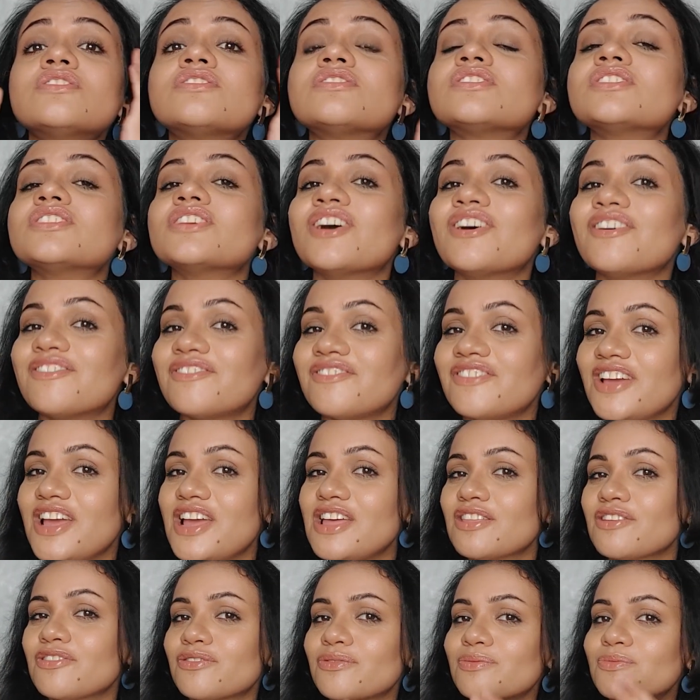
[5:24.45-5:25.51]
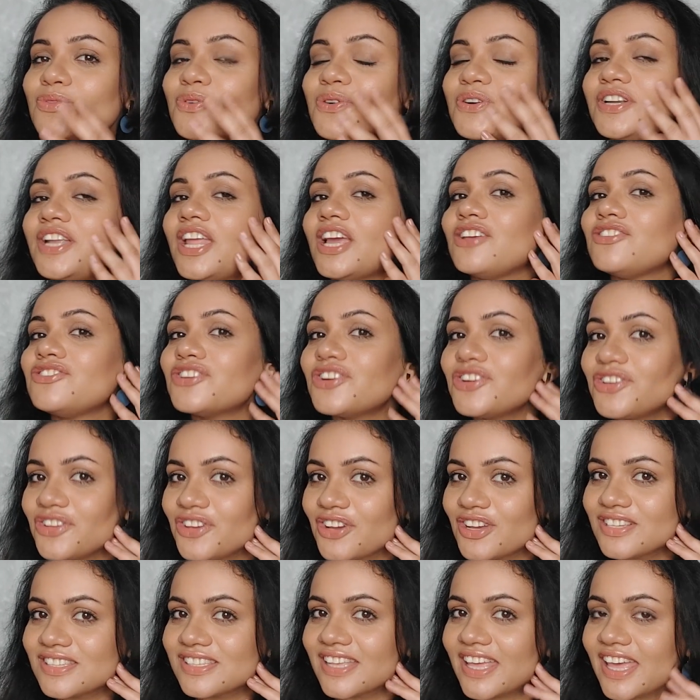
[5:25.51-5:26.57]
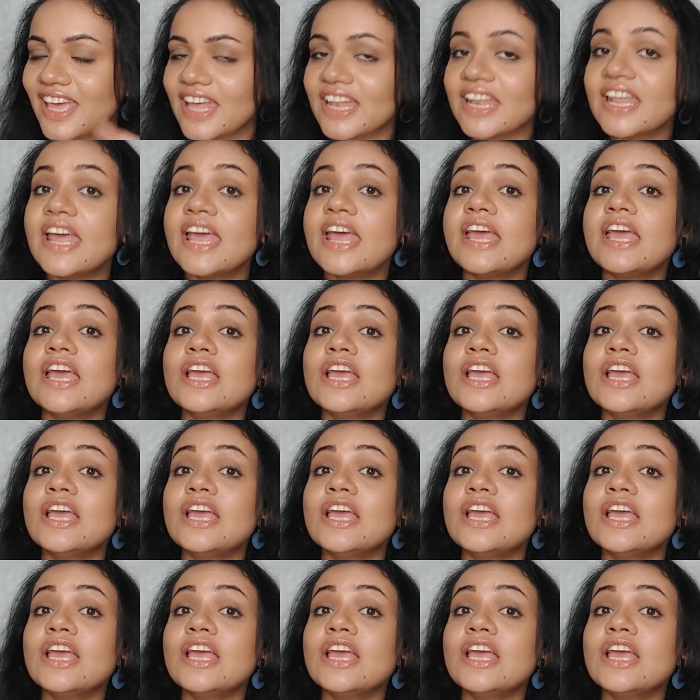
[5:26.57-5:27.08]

surface, a smooth texture to your skin.